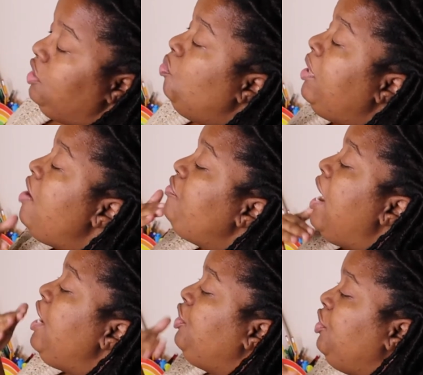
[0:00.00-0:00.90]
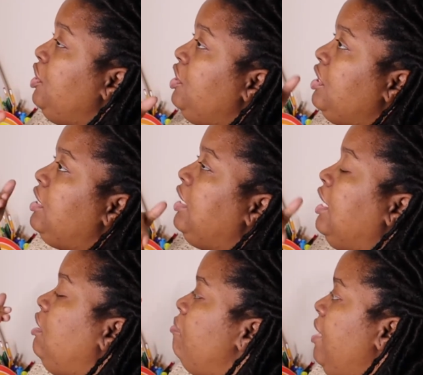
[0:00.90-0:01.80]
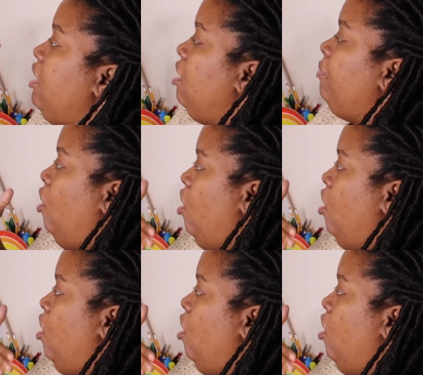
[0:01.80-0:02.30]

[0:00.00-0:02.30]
whatever I could just to get the makeup